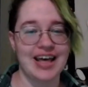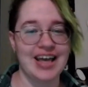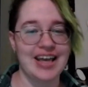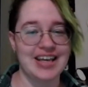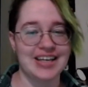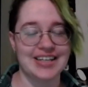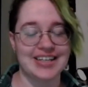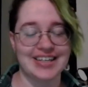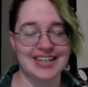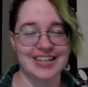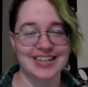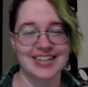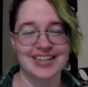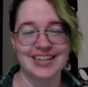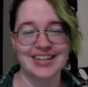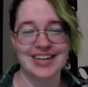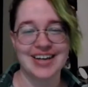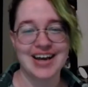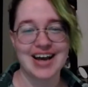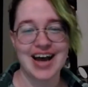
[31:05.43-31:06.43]
Like, no.
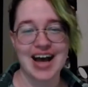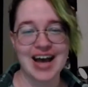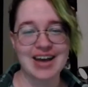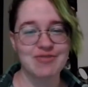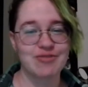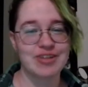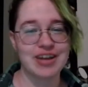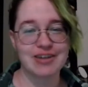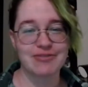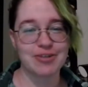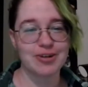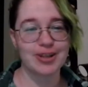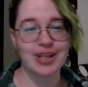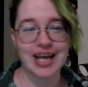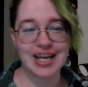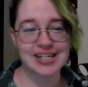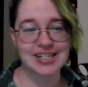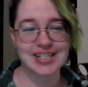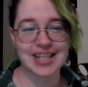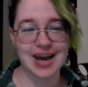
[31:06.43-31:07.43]
I've never
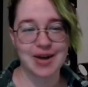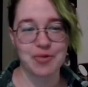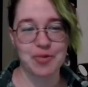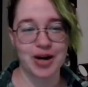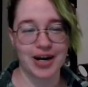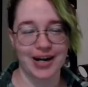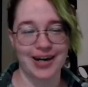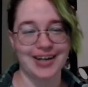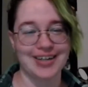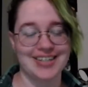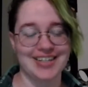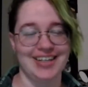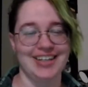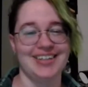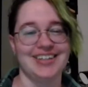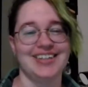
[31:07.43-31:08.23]
liked that word.